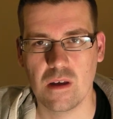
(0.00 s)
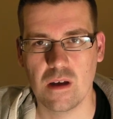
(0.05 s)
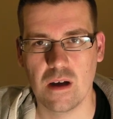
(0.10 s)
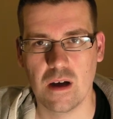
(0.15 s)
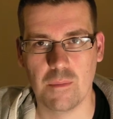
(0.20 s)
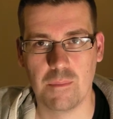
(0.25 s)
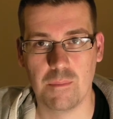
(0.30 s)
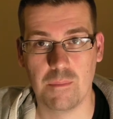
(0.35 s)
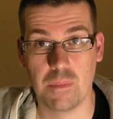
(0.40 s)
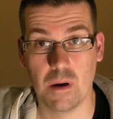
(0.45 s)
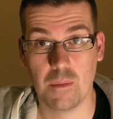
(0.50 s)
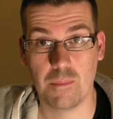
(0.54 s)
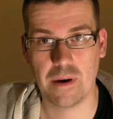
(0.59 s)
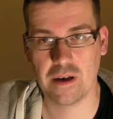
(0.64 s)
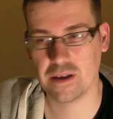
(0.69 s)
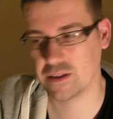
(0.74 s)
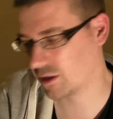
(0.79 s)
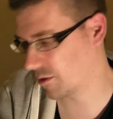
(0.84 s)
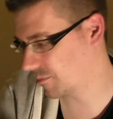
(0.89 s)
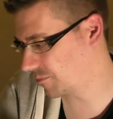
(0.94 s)
I
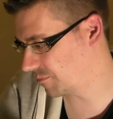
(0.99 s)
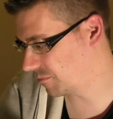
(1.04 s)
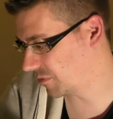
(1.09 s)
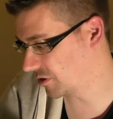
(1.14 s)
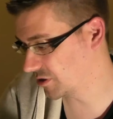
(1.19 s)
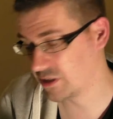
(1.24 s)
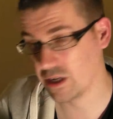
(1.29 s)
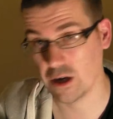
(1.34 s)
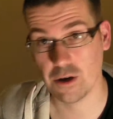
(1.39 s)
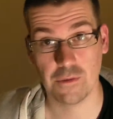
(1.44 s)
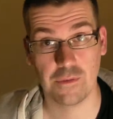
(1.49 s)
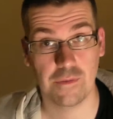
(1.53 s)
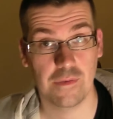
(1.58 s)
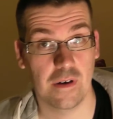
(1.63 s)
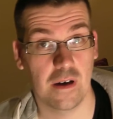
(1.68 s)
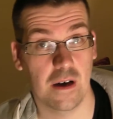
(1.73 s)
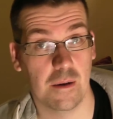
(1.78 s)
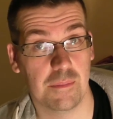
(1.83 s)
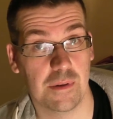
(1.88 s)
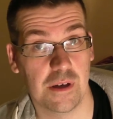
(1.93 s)
picked up
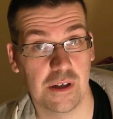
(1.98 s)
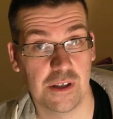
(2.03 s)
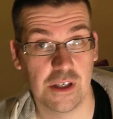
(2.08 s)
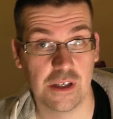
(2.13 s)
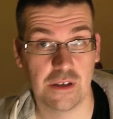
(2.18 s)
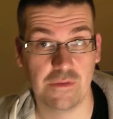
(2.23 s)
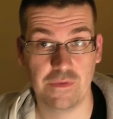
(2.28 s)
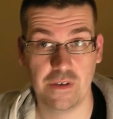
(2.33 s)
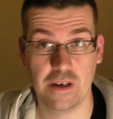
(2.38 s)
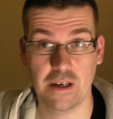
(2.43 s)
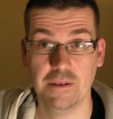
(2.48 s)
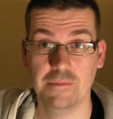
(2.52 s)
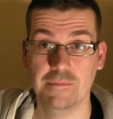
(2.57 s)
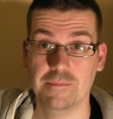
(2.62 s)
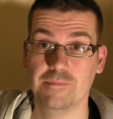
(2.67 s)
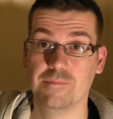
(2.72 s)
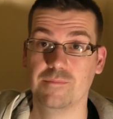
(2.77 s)
myself a PlayStation Vita,